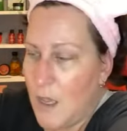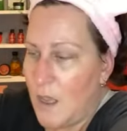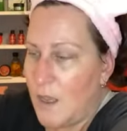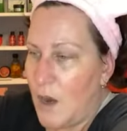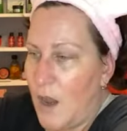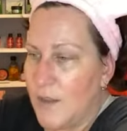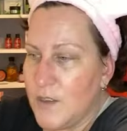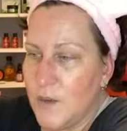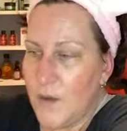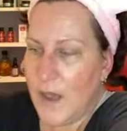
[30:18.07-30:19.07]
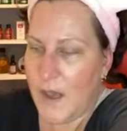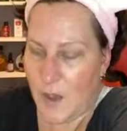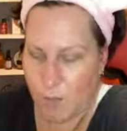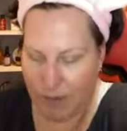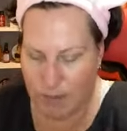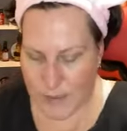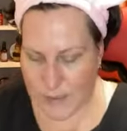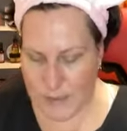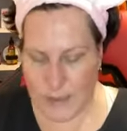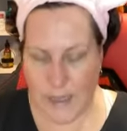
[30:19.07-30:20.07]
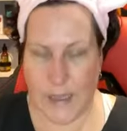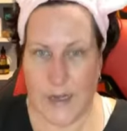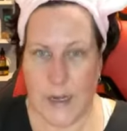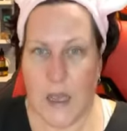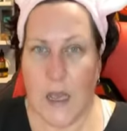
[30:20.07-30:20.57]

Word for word: it also helps the skin